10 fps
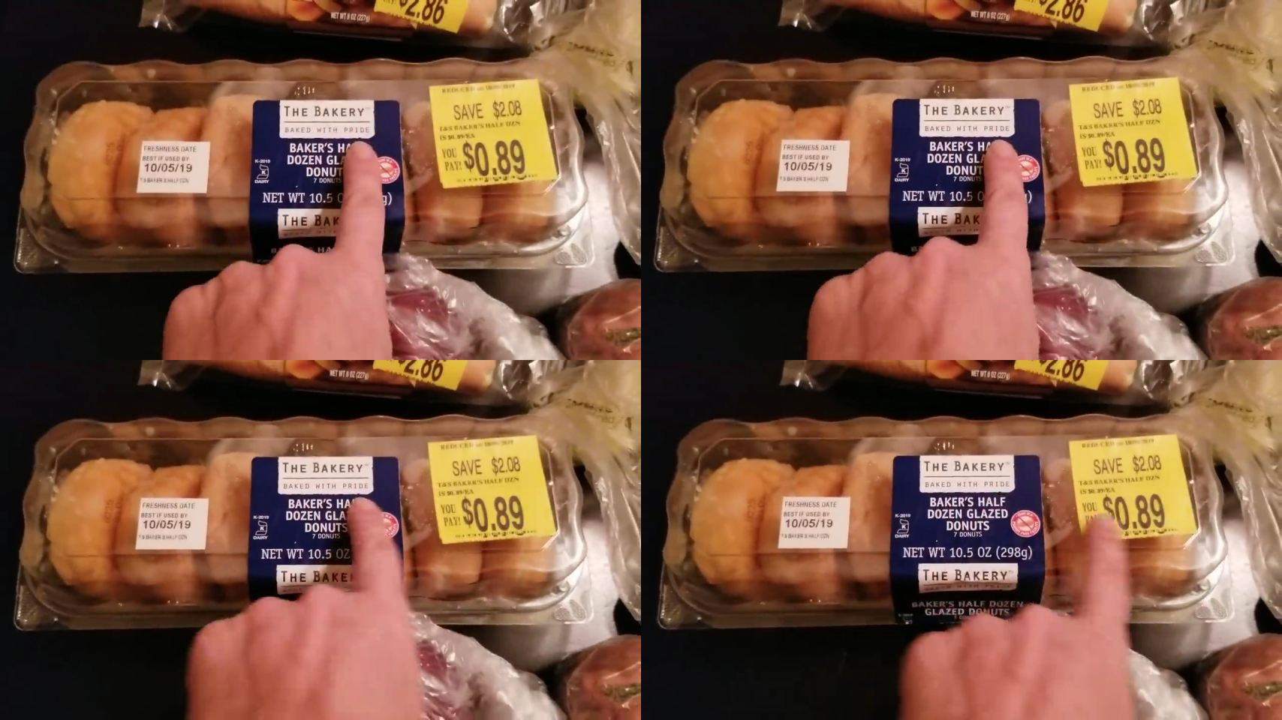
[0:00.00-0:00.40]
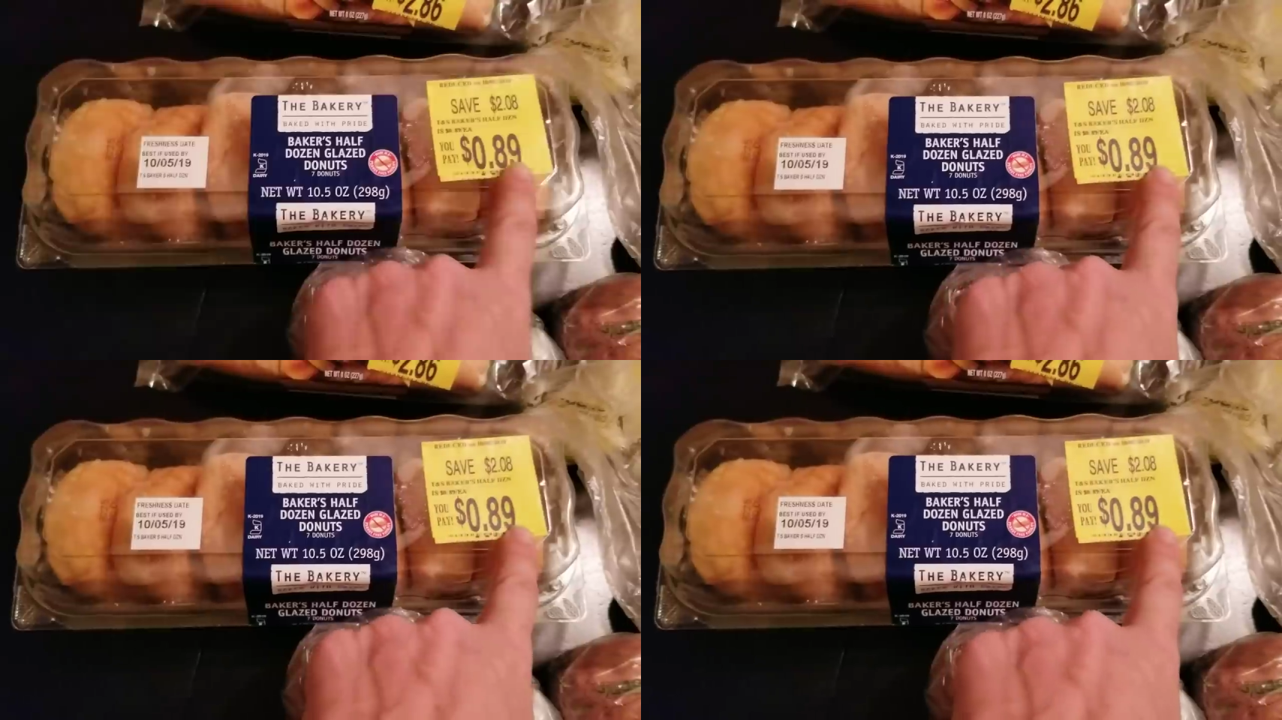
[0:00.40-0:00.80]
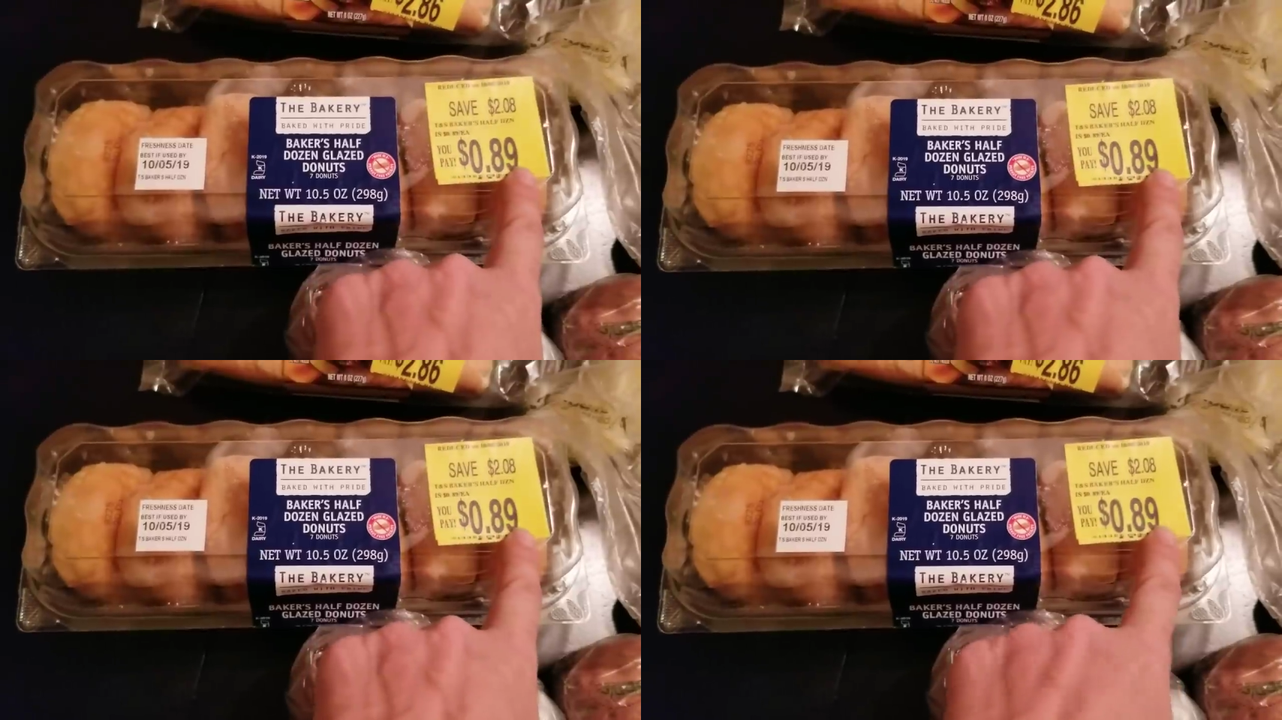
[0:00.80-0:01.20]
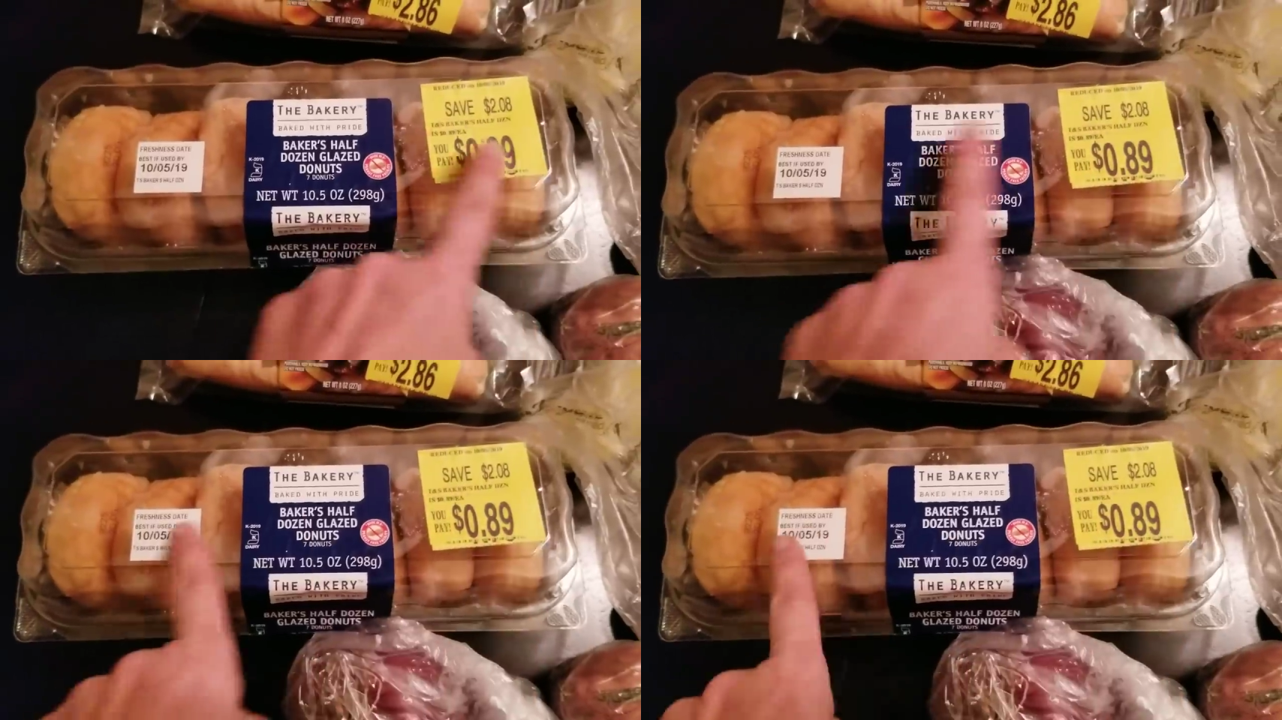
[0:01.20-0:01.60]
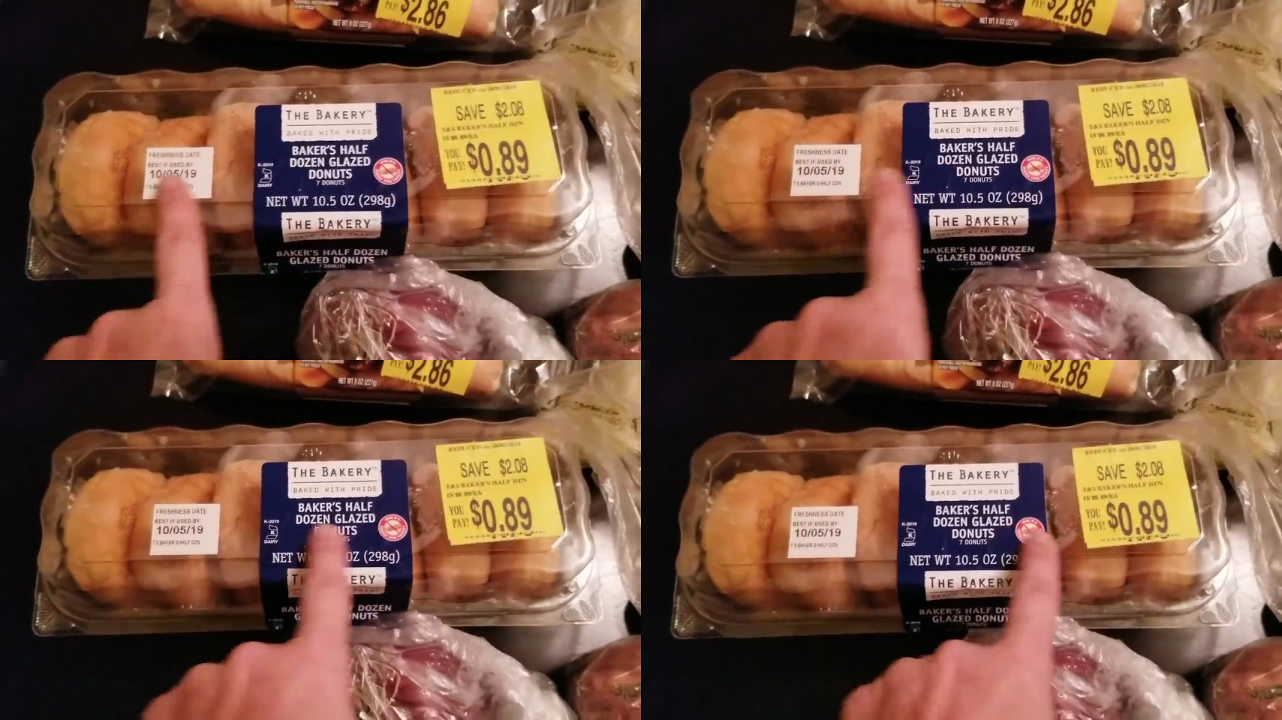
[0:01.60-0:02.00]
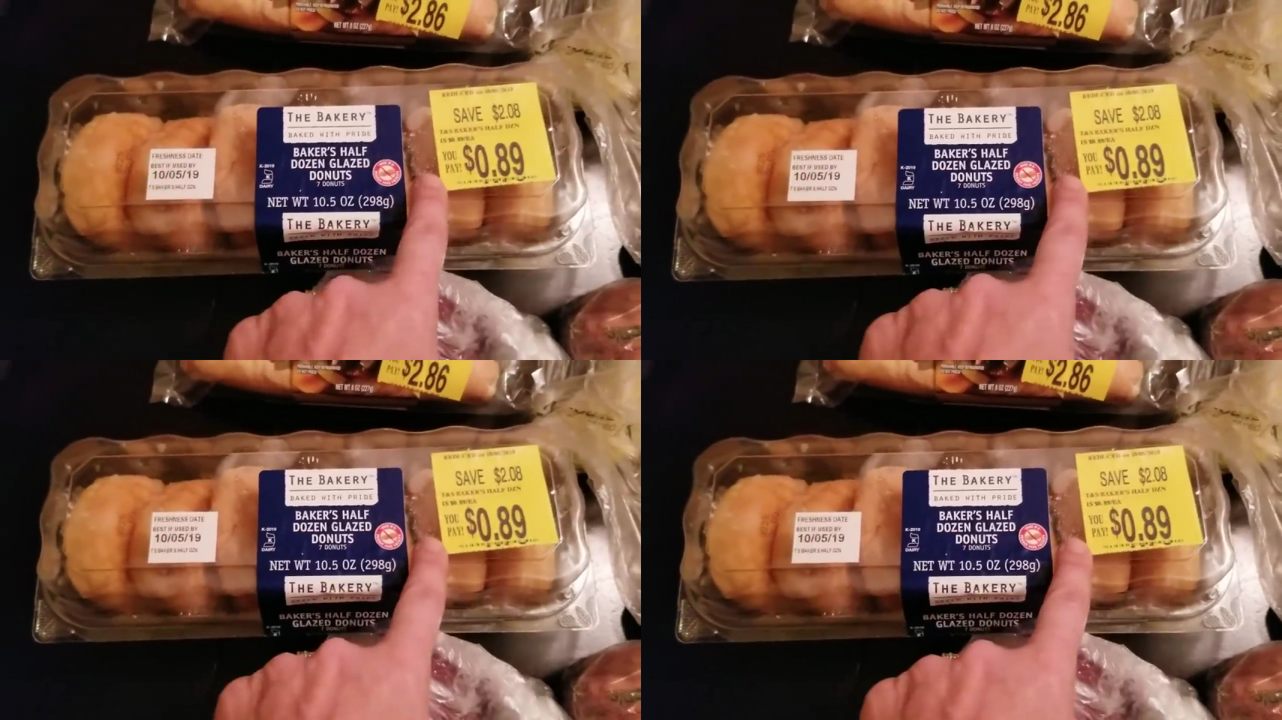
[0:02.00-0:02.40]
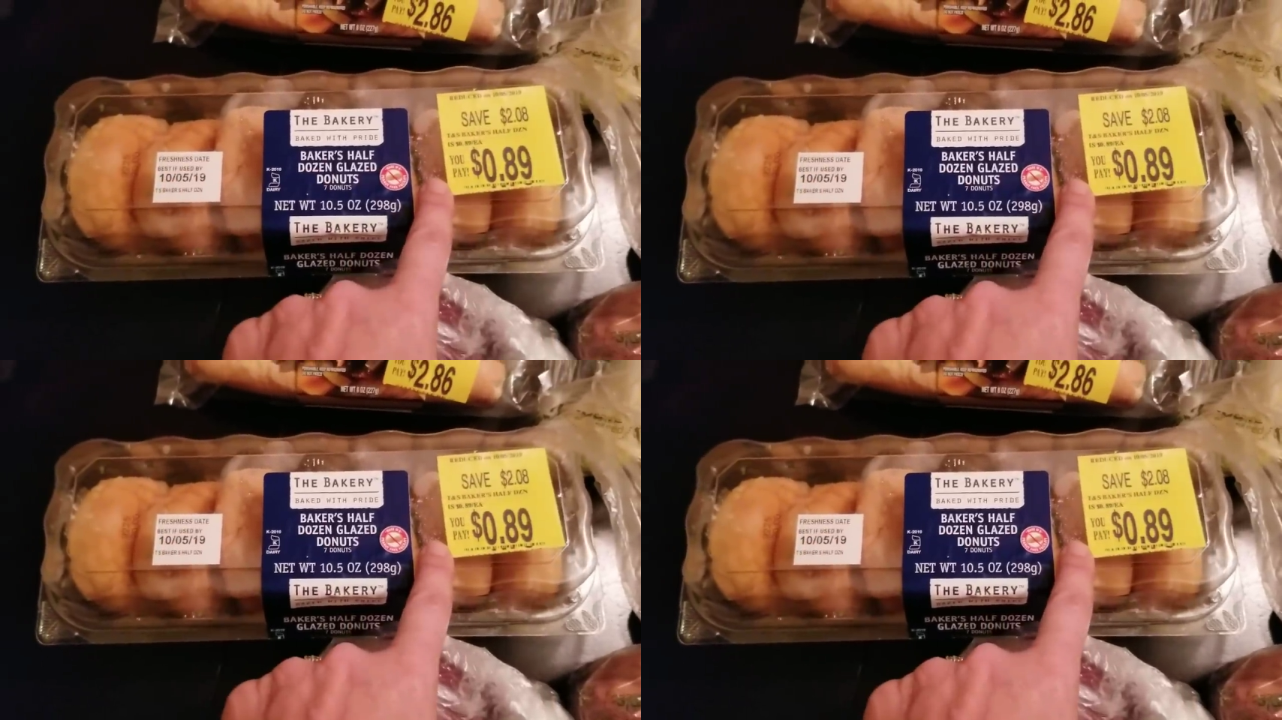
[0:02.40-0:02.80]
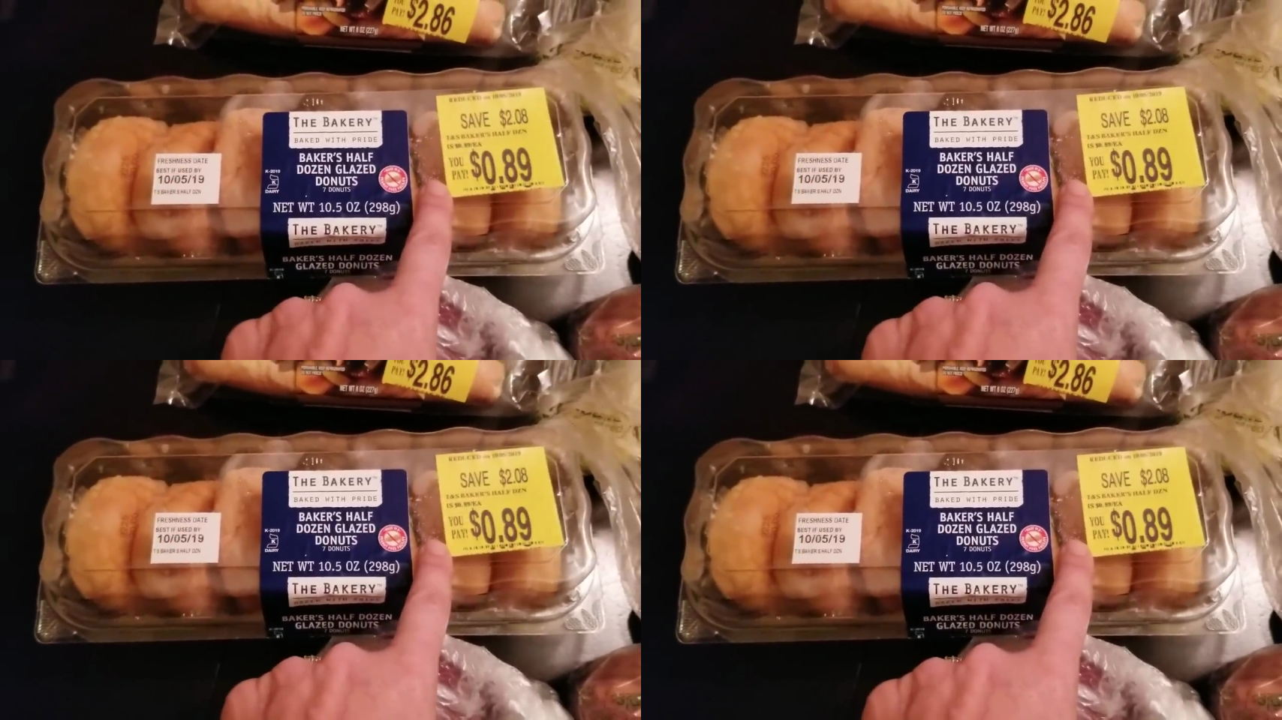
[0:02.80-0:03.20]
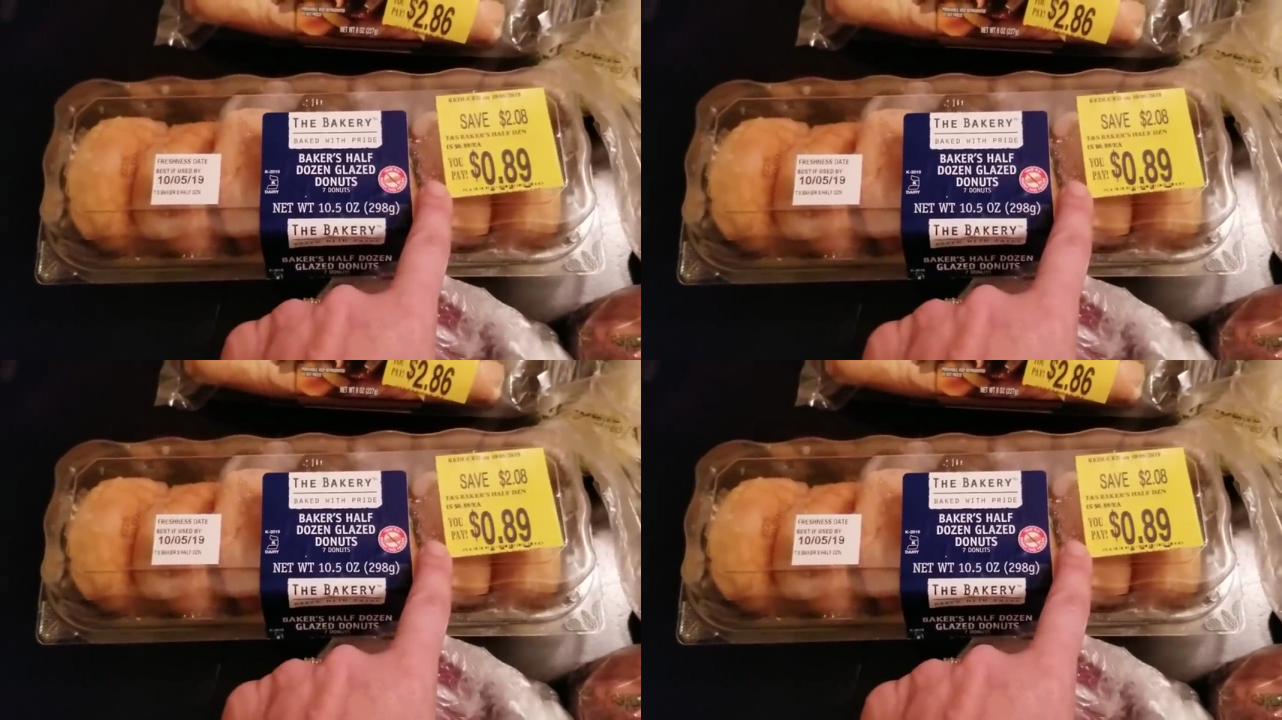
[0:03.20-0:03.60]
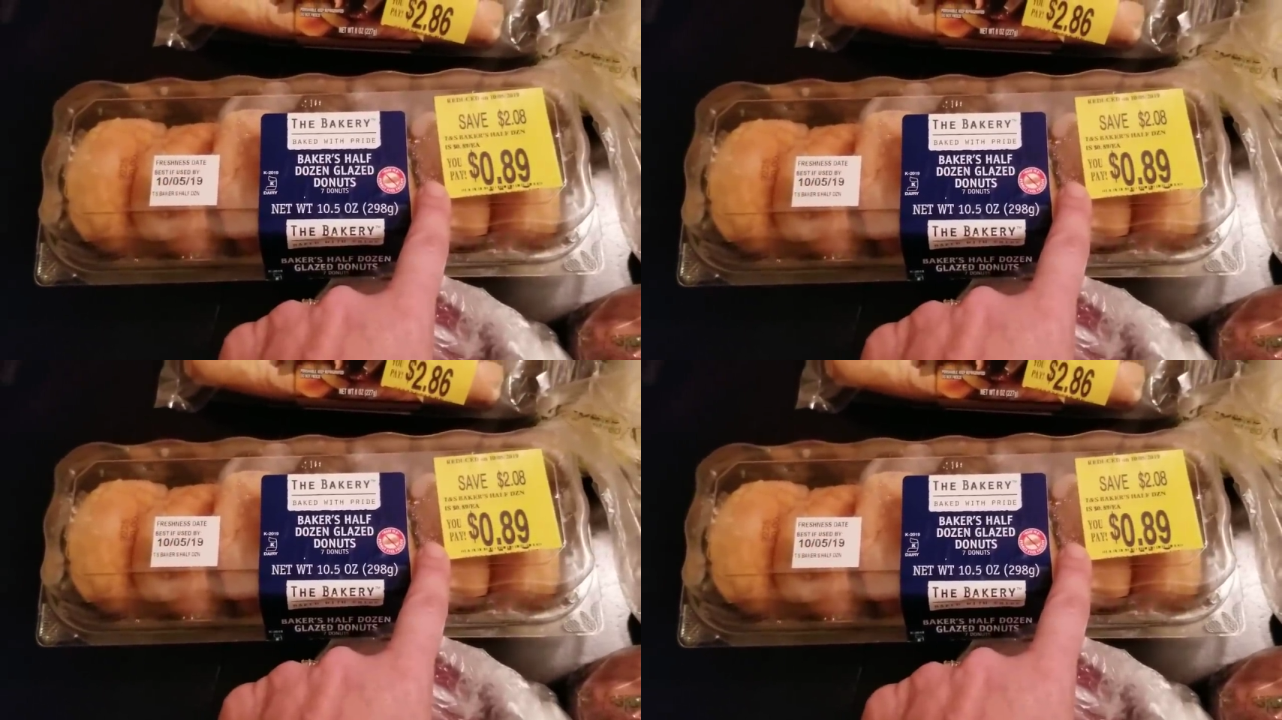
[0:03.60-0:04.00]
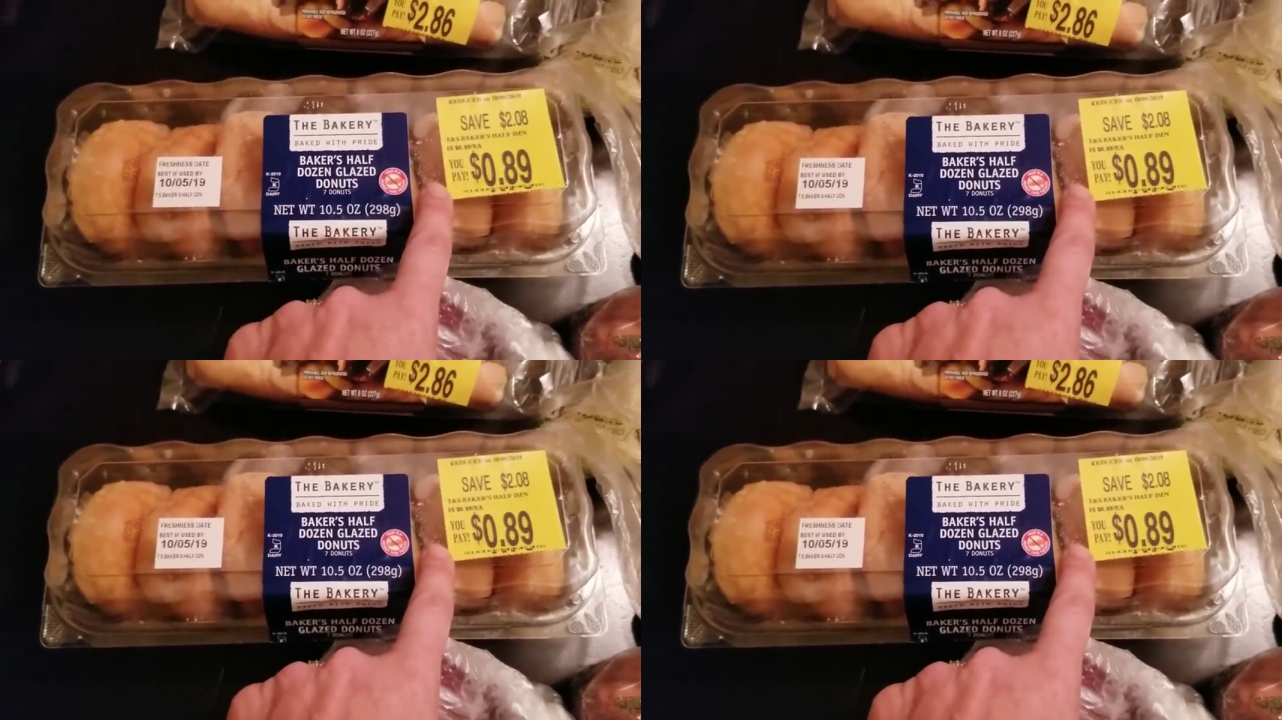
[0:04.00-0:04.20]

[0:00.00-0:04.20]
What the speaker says: (no speaker visible)